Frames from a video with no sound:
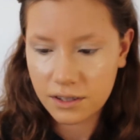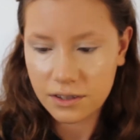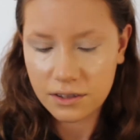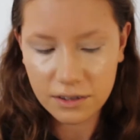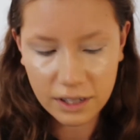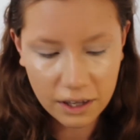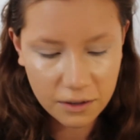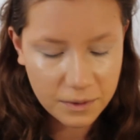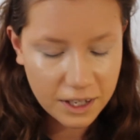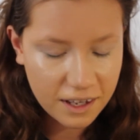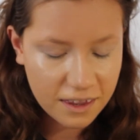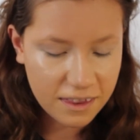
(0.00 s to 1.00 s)
so now that
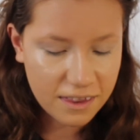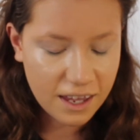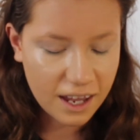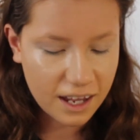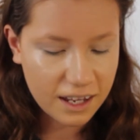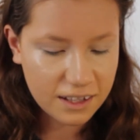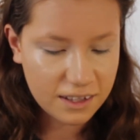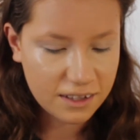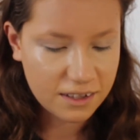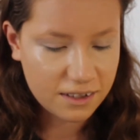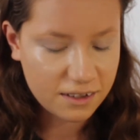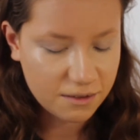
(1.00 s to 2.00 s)
we got that,
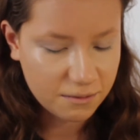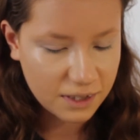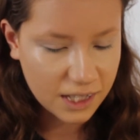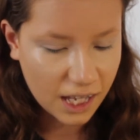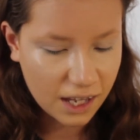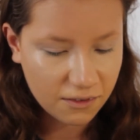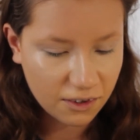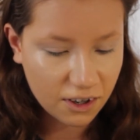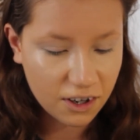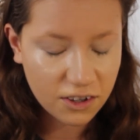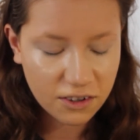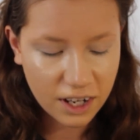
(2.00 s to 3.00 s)
we have our
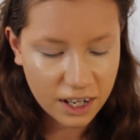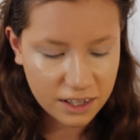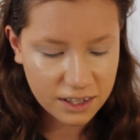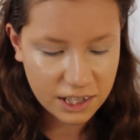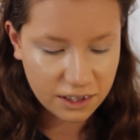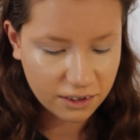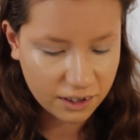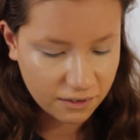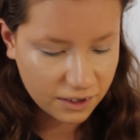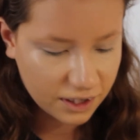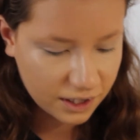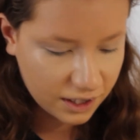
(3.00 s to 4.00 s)
under eye concealer and
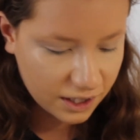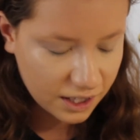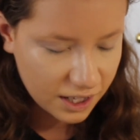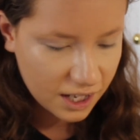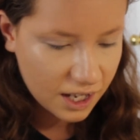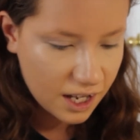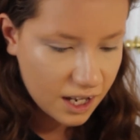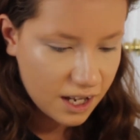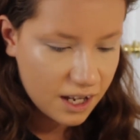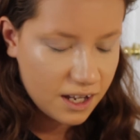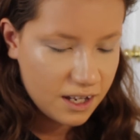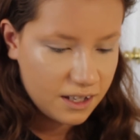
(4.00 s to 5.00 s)
everything.
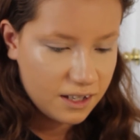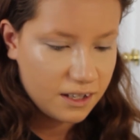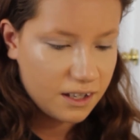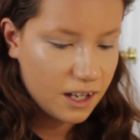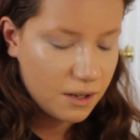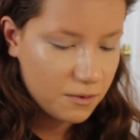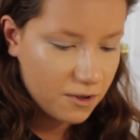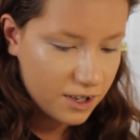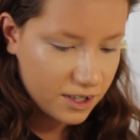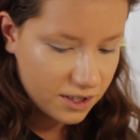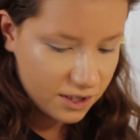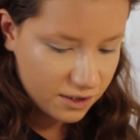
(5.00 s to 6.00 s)
I'm
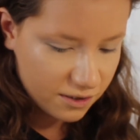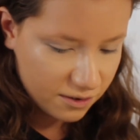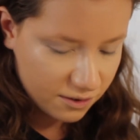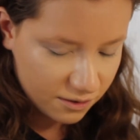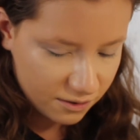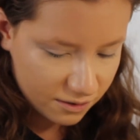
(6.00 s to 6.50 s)
going to